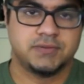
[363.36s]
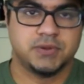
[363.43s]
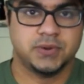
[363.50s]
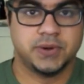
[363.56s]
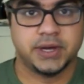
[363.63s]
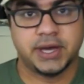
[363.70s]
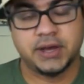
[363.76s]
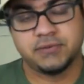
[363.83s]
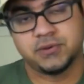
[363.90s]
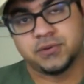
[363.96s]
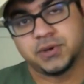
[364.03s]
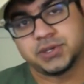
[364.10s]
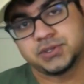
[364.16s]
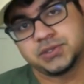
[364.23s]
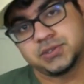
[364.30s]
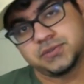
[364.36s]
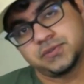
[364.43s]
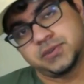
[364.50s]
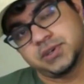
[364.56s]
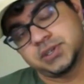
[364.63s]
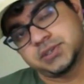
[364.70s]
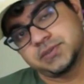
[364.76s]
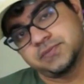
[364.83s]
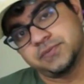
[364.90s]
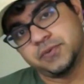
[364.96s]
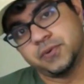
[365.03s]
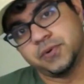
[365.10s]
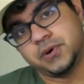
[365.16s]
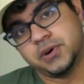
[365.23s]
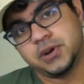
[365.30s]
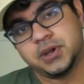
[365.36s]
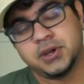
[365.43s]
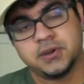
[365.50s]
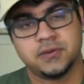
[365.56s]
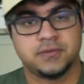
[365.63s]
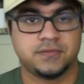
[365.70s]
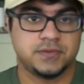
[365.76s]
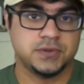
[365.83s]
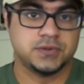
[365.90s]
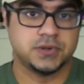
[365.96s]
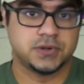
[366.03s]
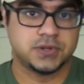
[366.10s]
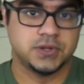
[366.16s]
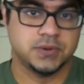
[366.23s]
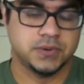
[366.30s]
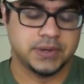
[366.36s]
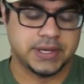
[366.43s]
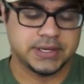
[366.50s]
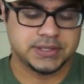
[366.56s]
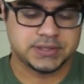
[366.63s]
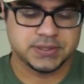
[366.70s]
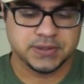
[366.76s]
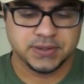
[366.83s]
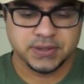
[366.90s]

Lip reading: you have questions for us for future Q&As.